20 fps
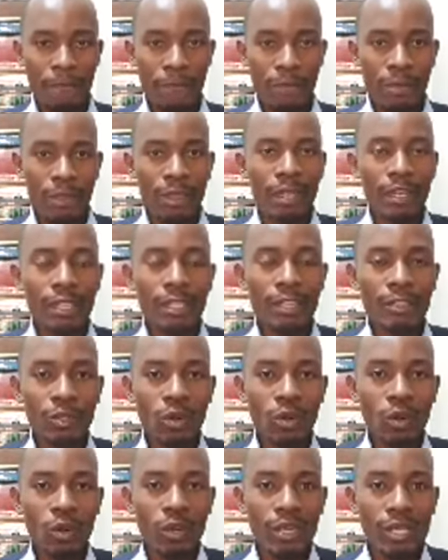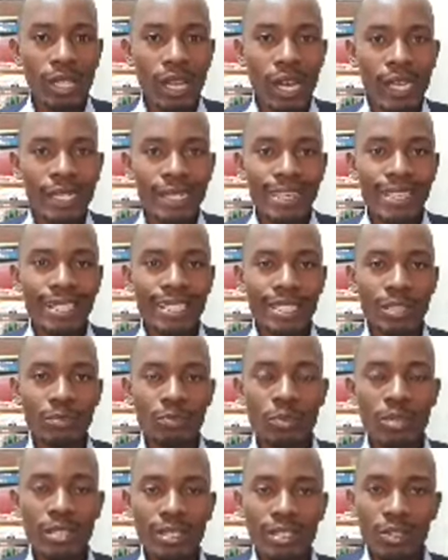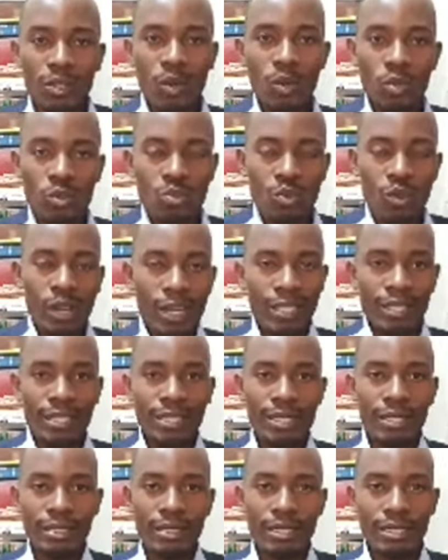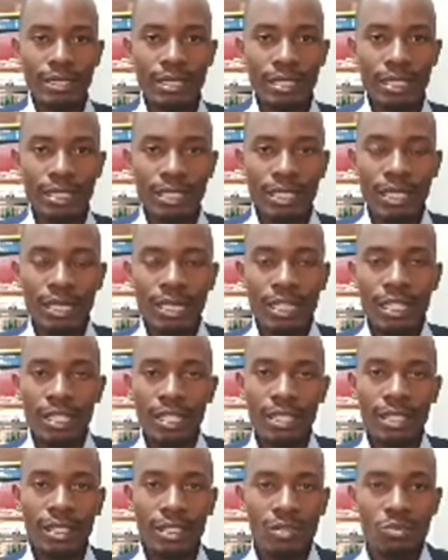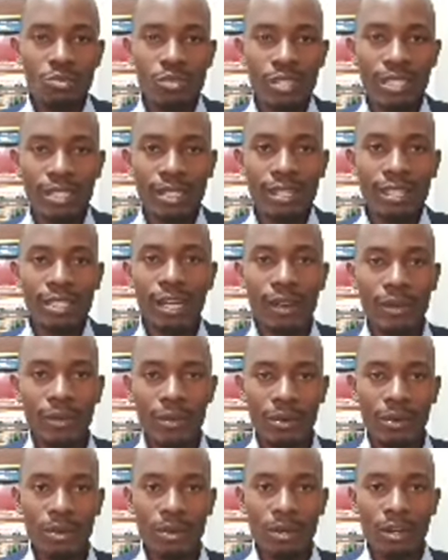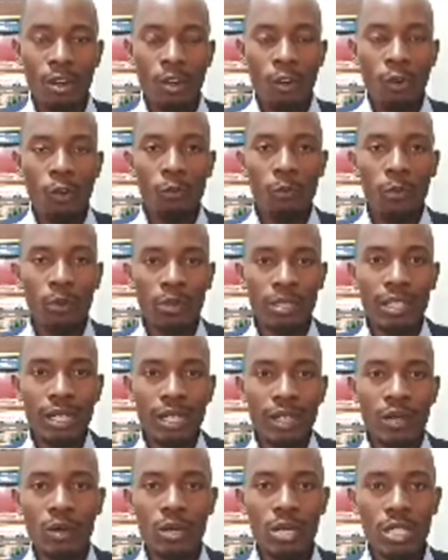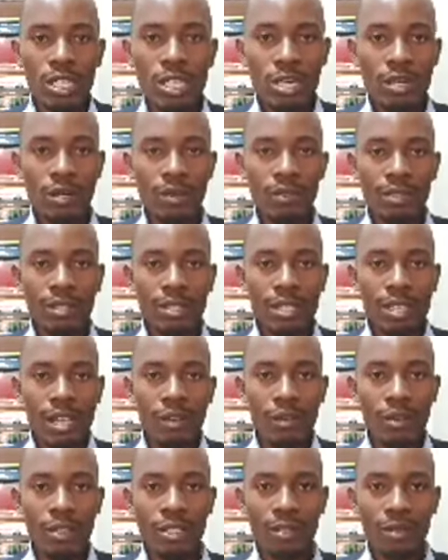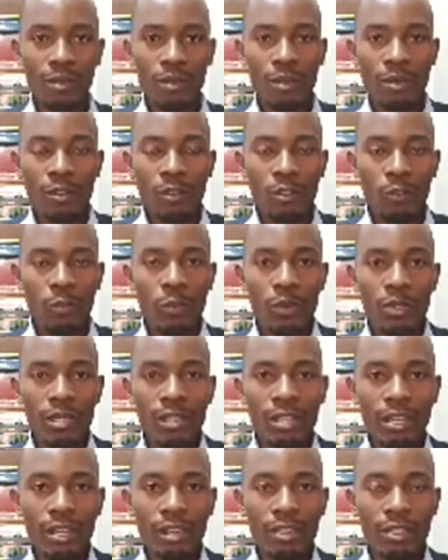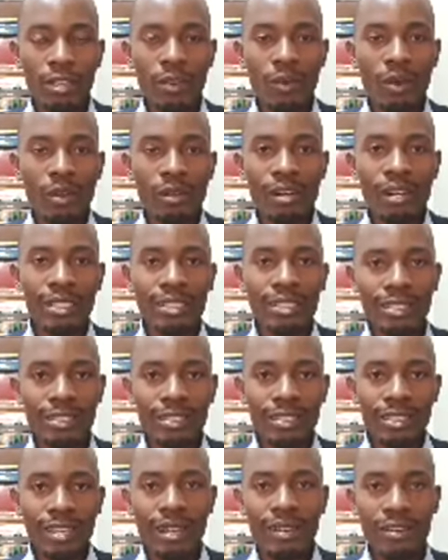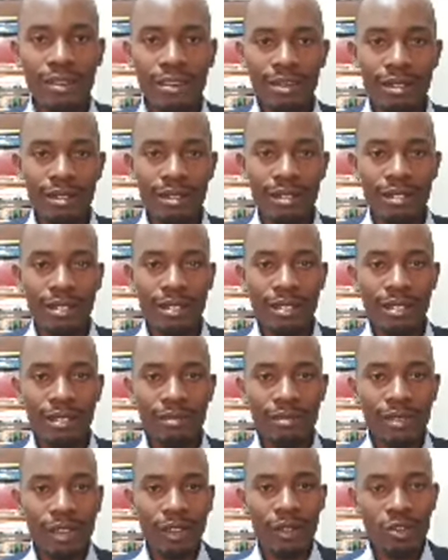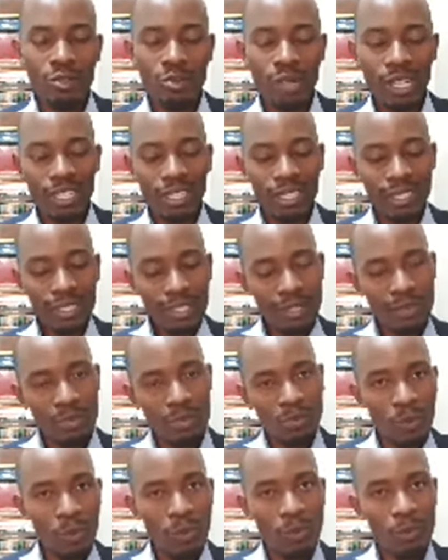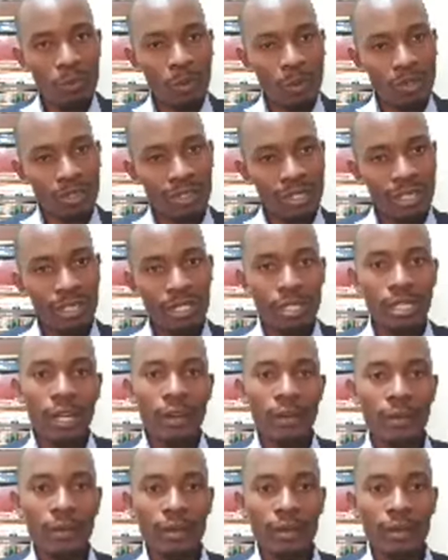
It is called an express contract. It is written down. We put the conditions therein. We put the warranties therein in the contract. It is posted down.